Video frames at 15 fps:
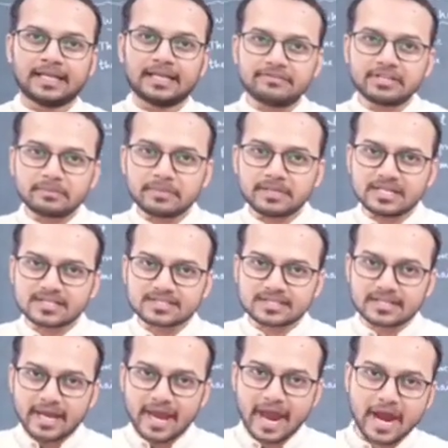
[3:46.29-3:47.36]
Living
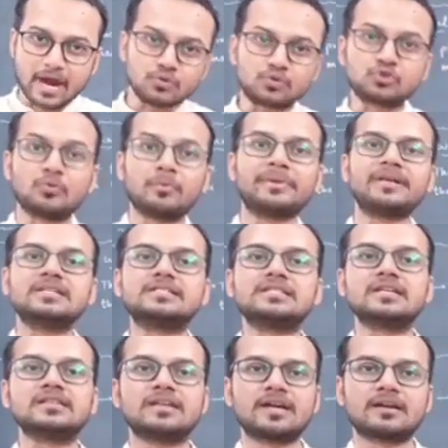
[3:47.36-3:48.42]
beings have to
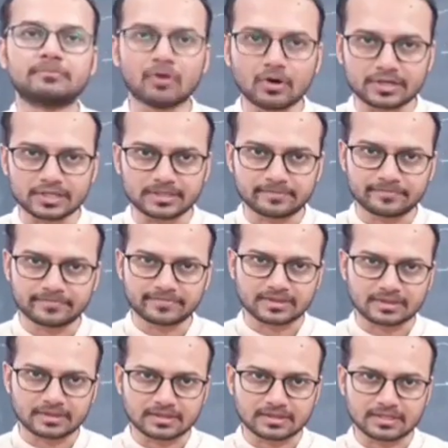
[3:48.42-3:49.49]
maintain their body.
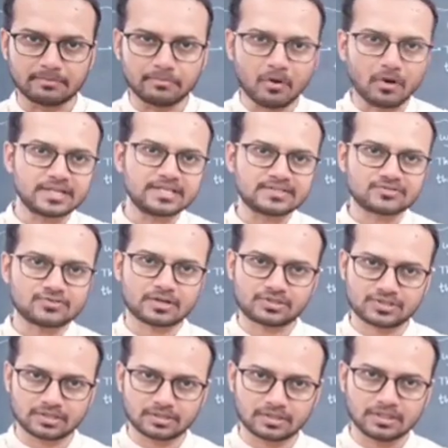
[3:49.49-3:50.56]
The body
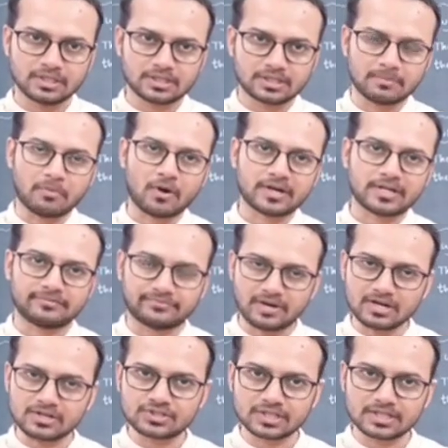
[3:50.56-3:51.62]
structure, the body
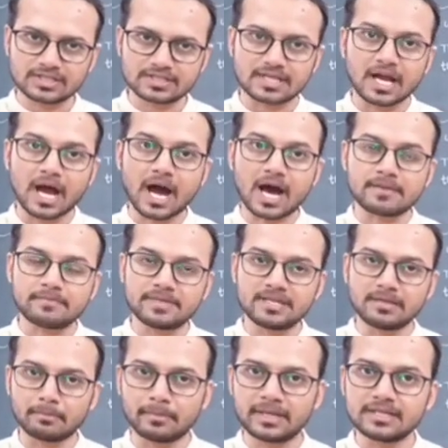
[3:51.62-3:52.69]
functions are
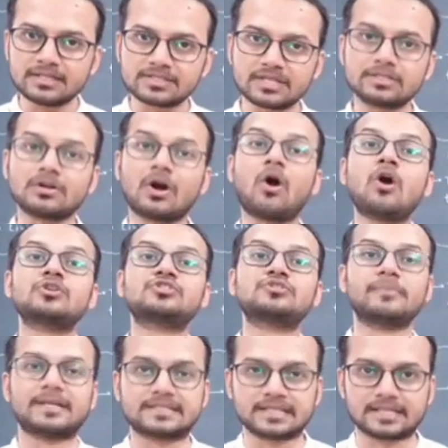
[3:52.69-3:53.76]
being maintained
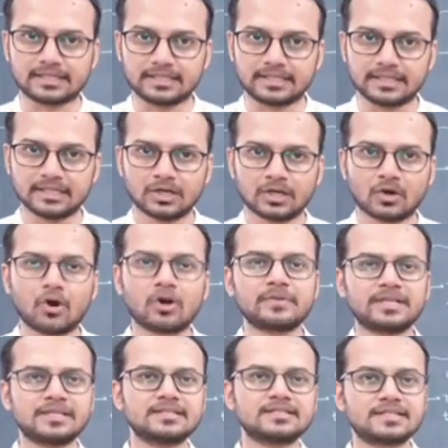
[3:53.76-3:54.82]
automatically, or
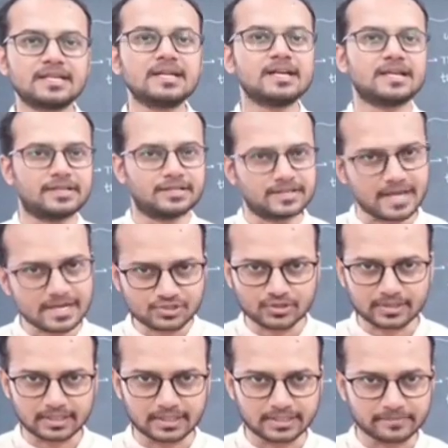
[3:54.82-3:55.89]
we can say
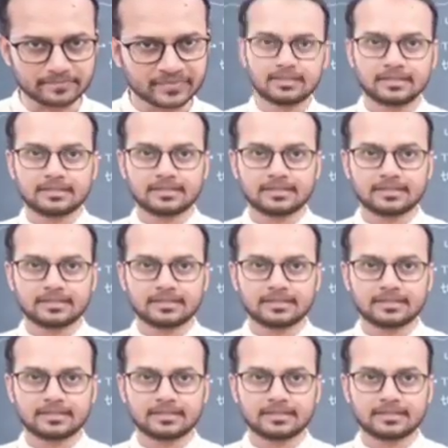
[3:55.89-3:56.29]
naturally.